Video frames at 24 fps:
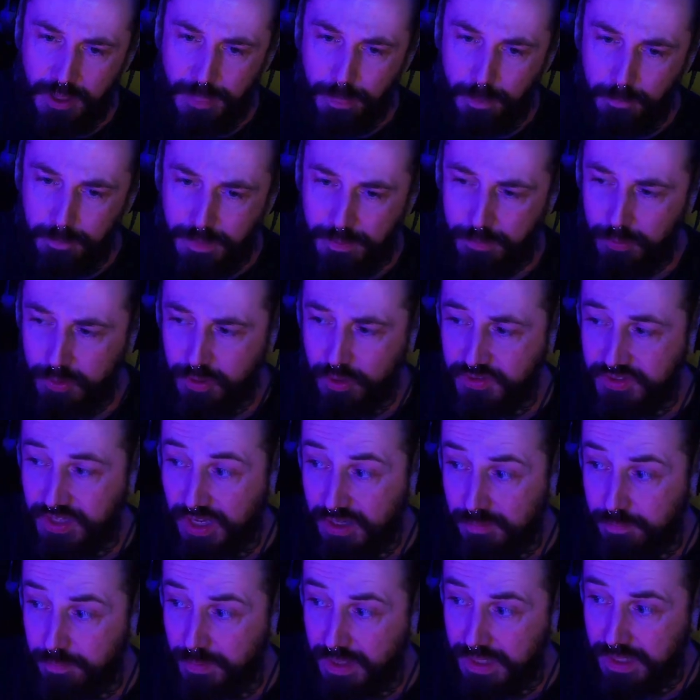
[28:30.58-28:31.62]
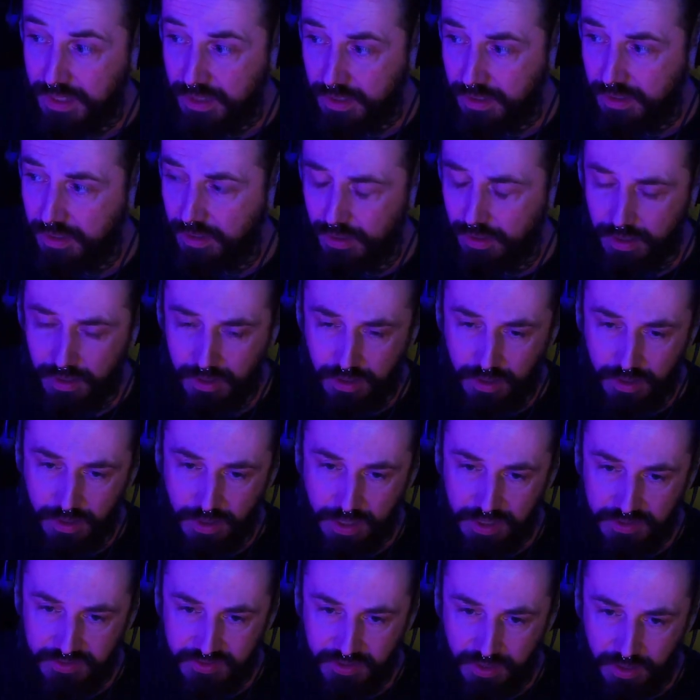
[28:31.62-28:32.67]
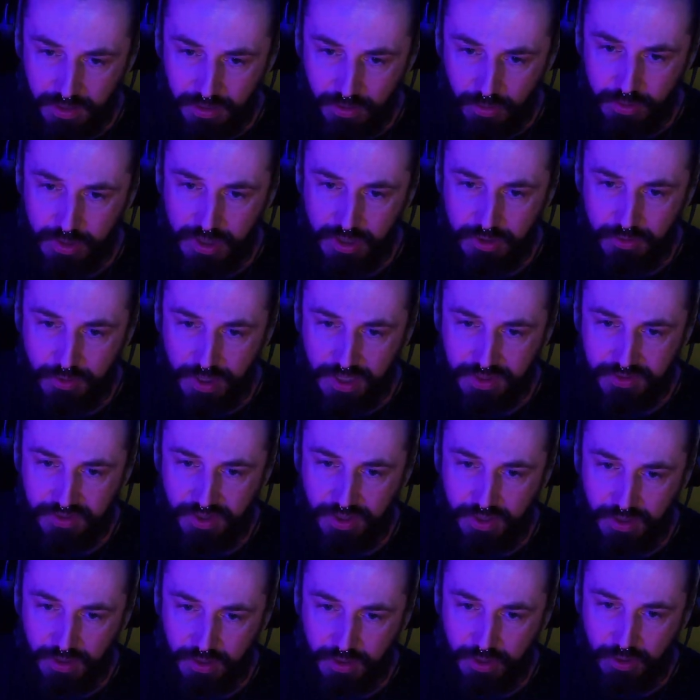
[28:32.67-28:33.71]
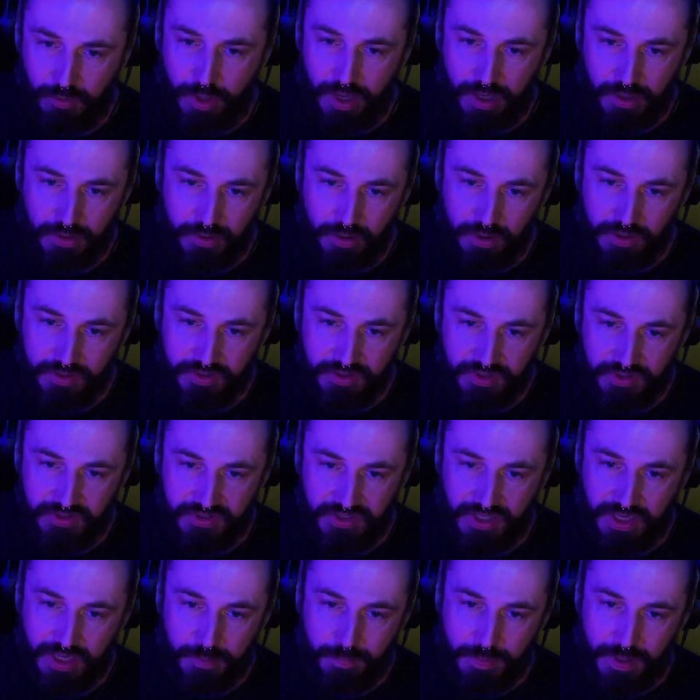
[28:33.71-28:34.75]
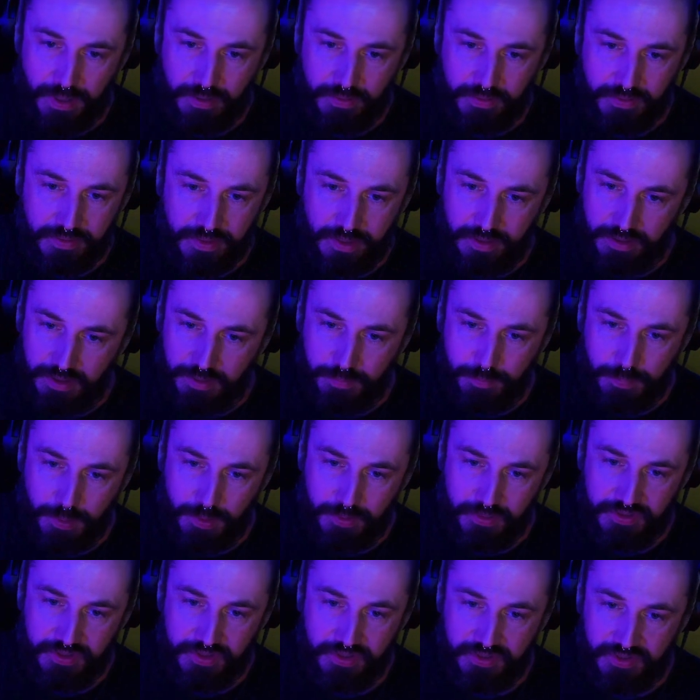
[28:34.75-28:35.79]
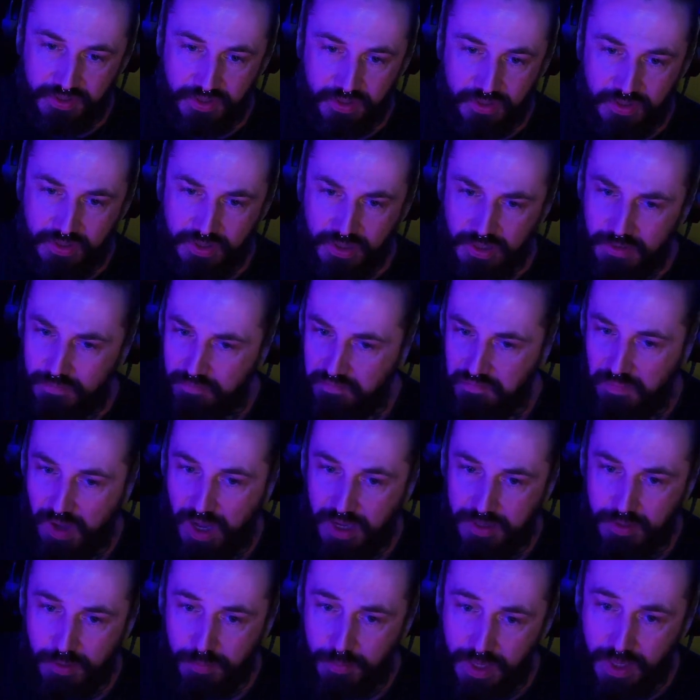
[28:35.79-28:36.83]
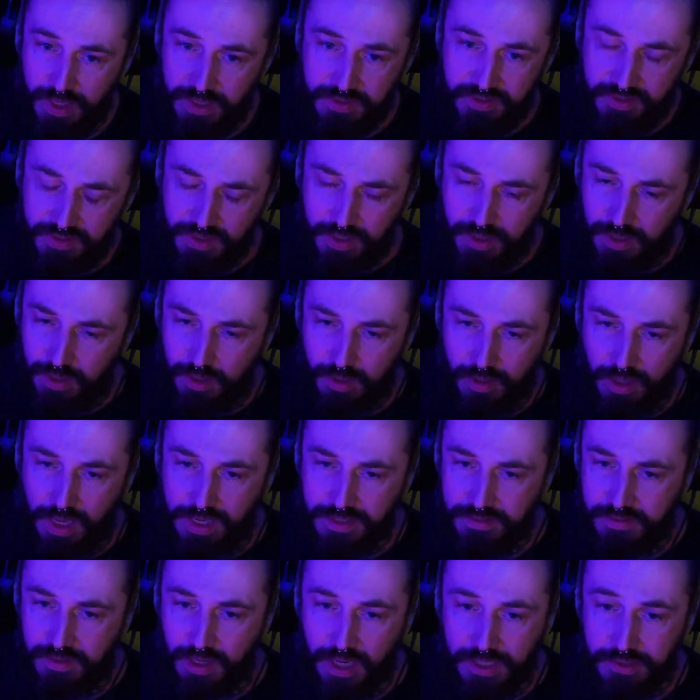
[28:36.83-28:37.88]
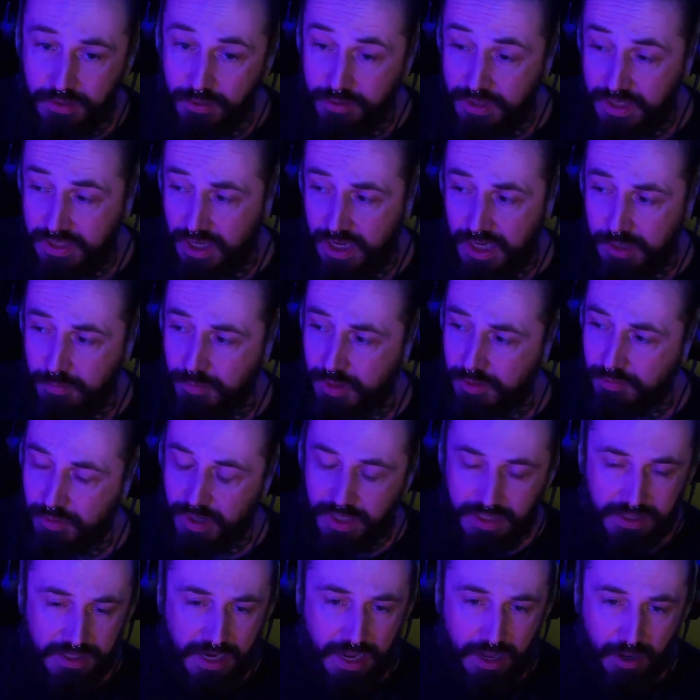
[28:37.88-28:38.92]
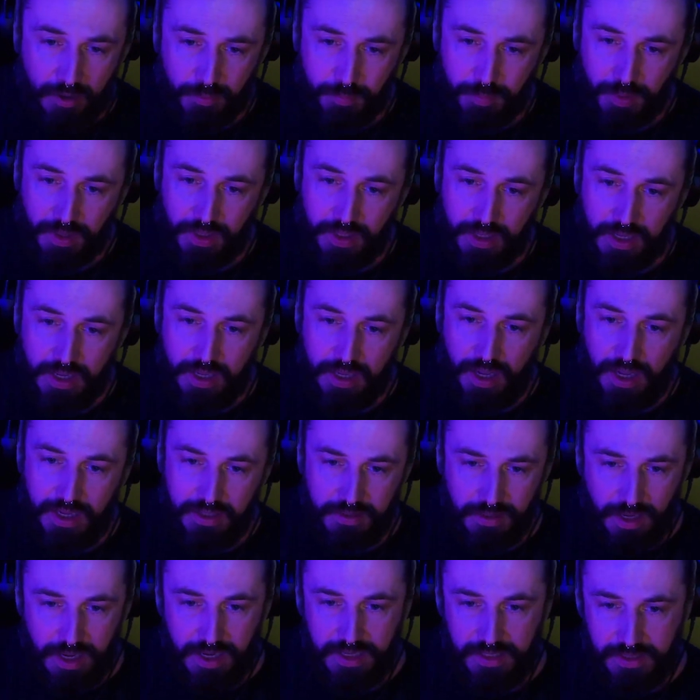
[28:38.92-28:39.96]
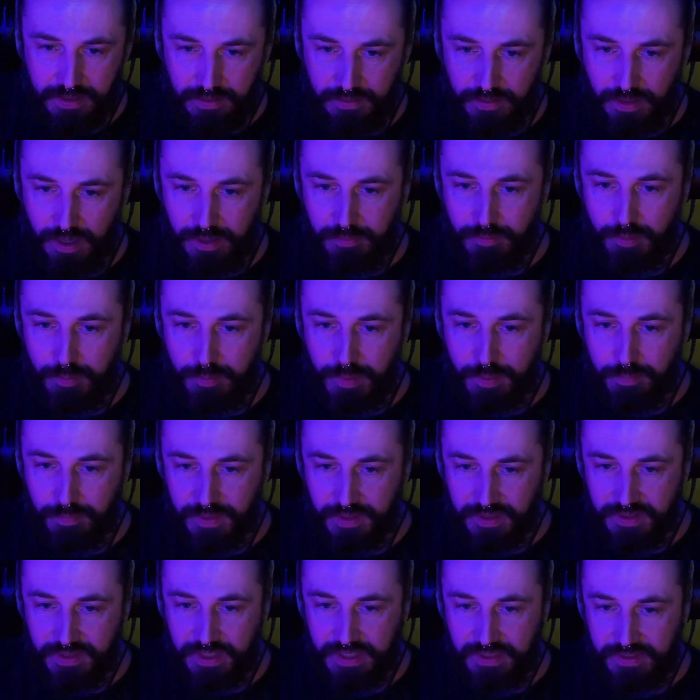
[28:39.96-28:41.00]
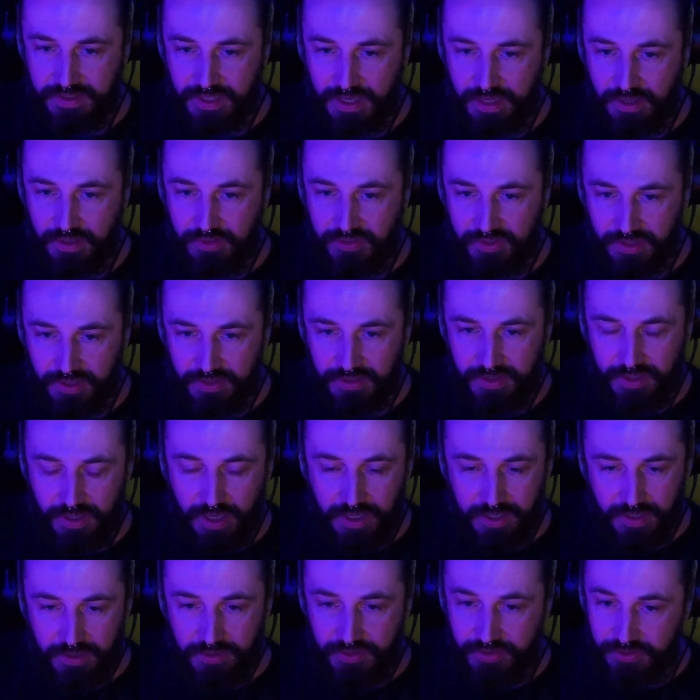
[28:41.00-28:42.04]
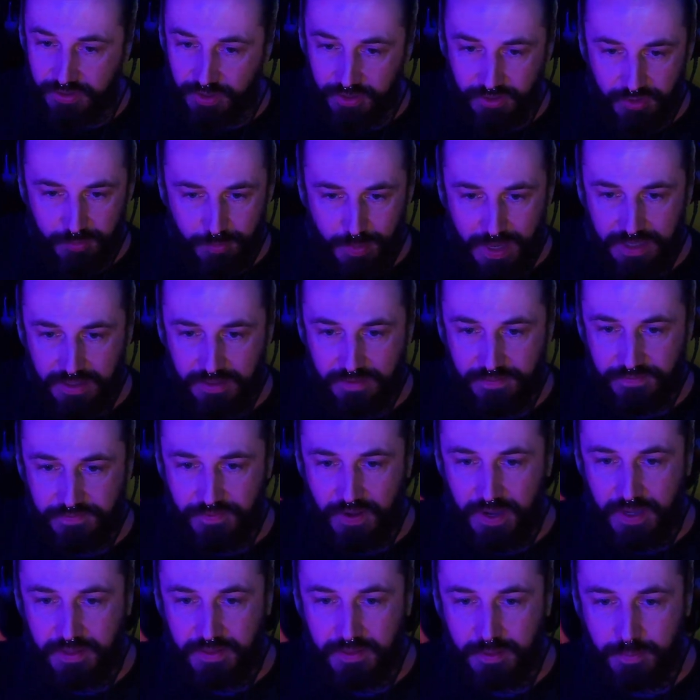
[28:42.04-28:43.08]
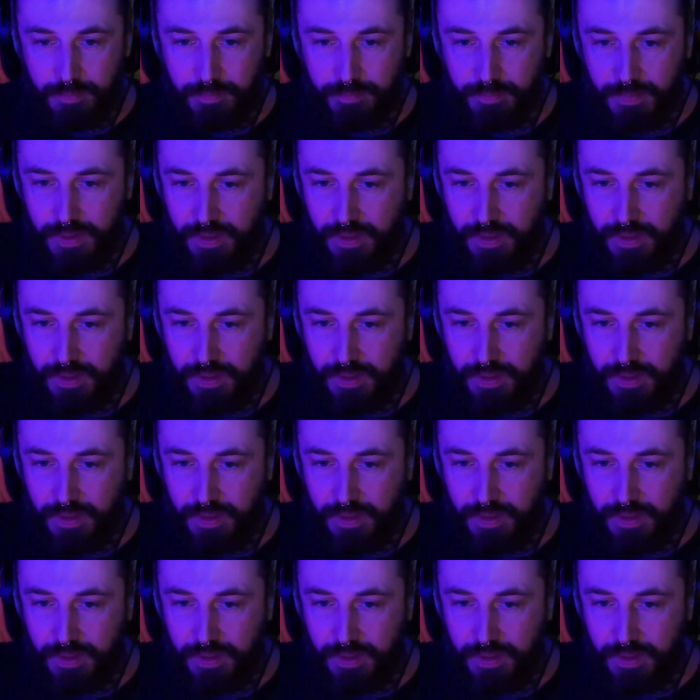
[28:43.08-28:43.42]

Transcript: people contact me as an audio director quite a lot to say about their composers, and I don't mind. I don't need anyone right now, but I remember the details and I can search back and find them.